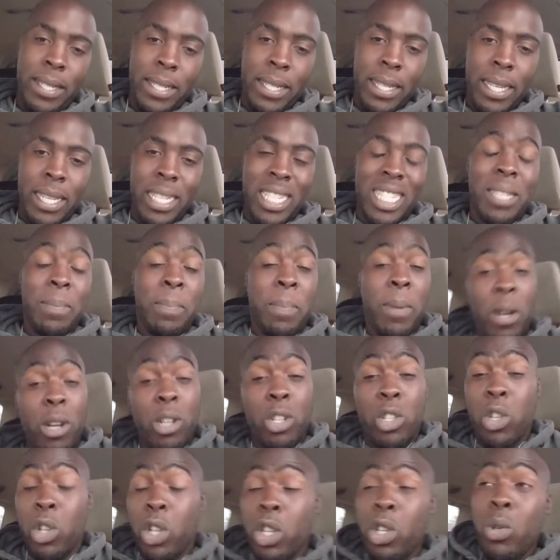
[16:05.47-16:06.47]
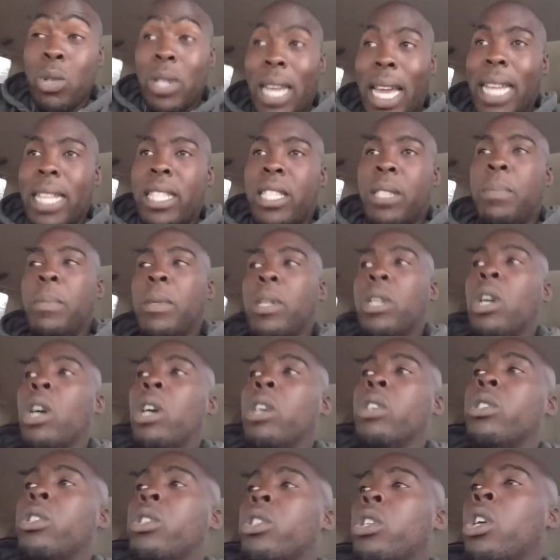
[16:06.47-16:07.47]
spiritual unites,
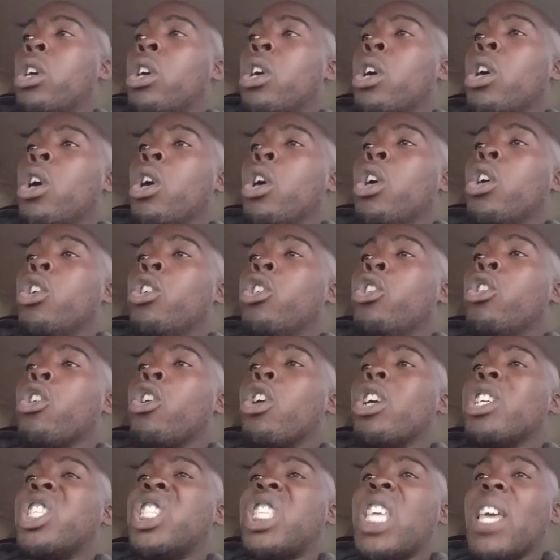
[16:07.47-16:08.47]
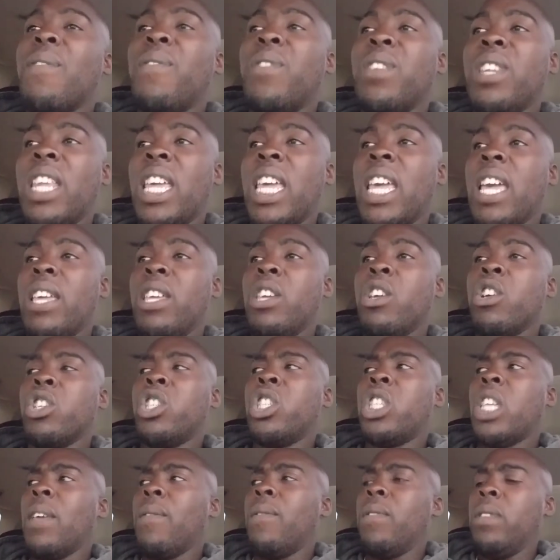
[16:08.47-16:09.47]
because you're a
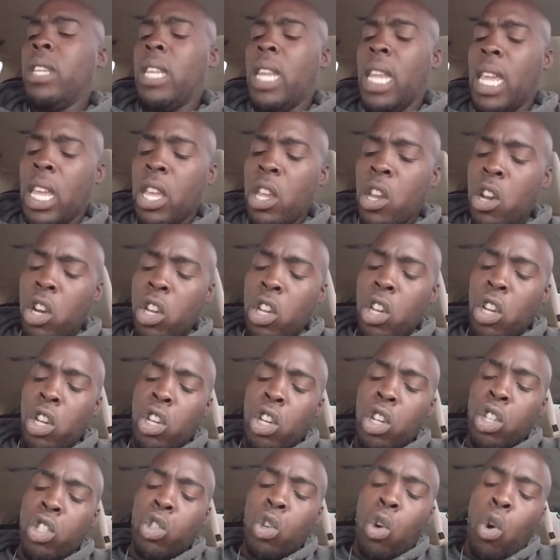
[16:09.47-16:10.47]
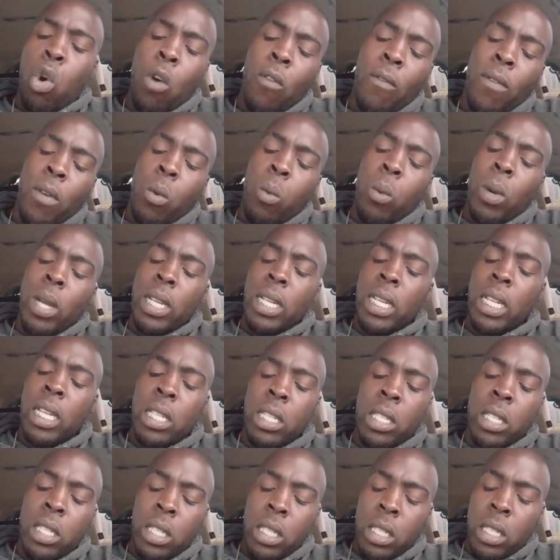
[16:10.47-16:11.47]
you're Jehovah
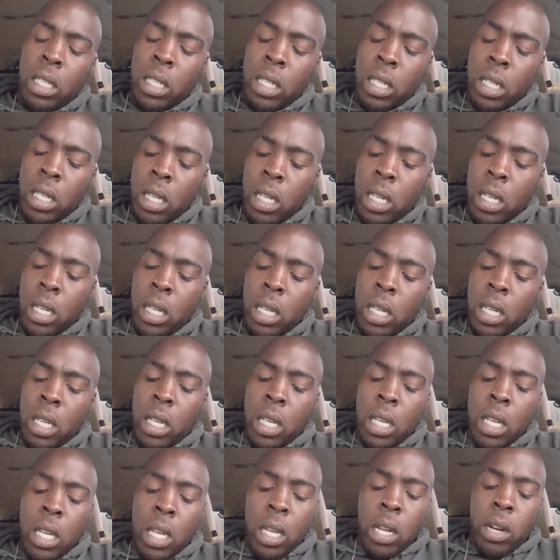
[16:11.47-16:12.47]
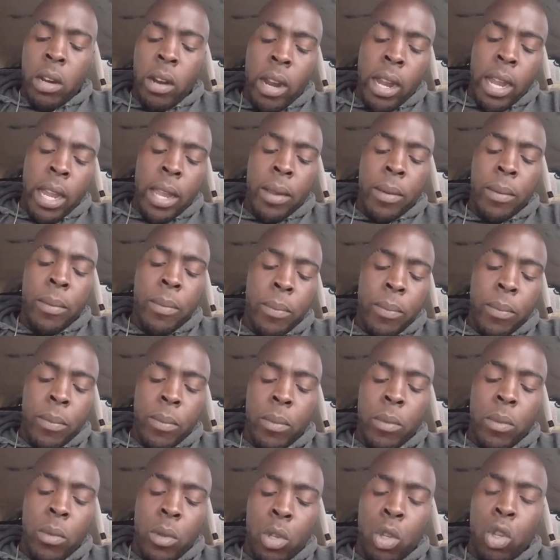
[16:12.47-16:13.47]
Witness, all right?
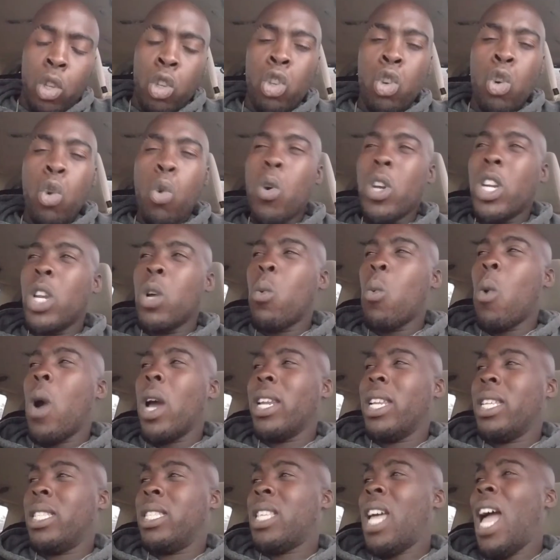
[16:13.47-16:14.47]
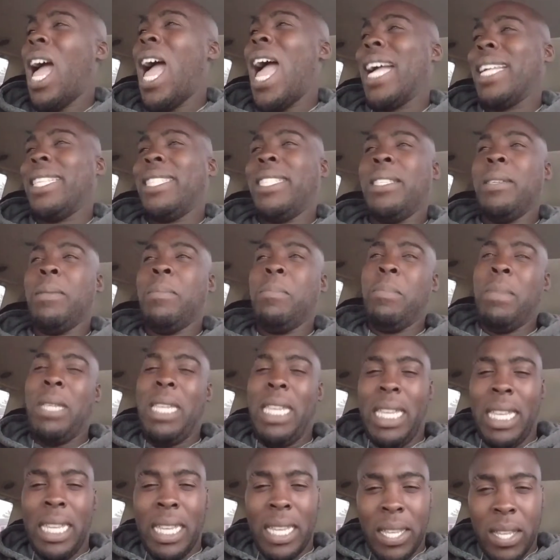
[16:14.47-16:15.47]
You wouldn't want to talk to
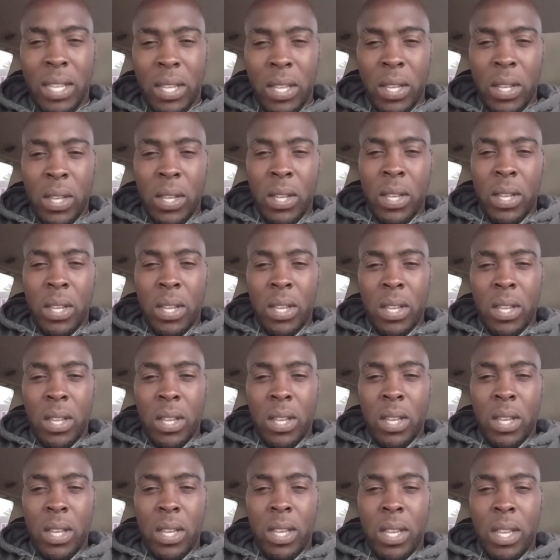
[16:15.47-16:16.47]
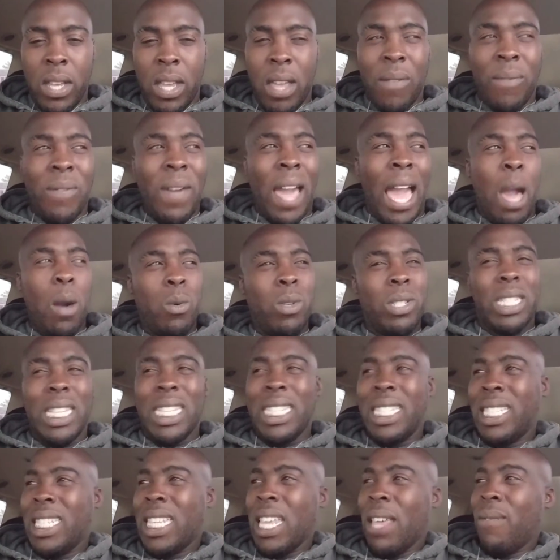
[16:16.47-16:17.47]
me if I was a
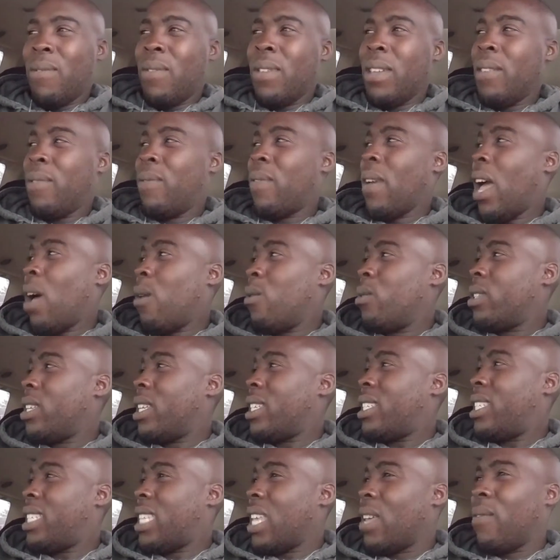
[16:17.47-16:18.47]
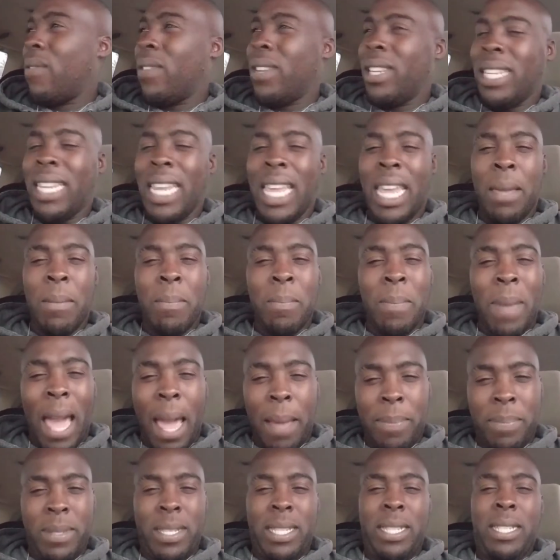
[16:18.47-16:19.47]
7-day
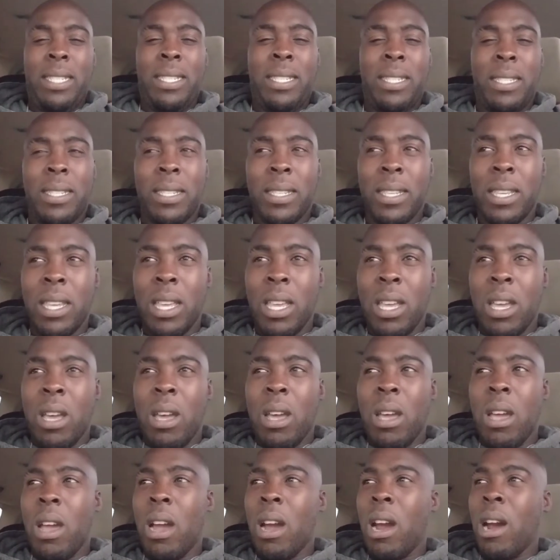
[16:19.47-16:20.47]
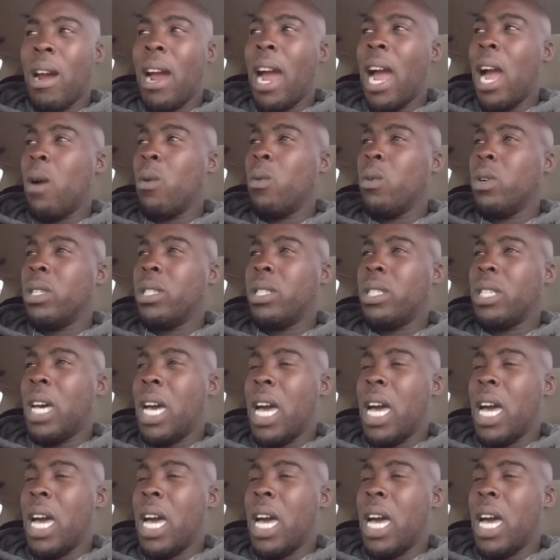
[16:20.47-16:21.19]
Baptist, or I was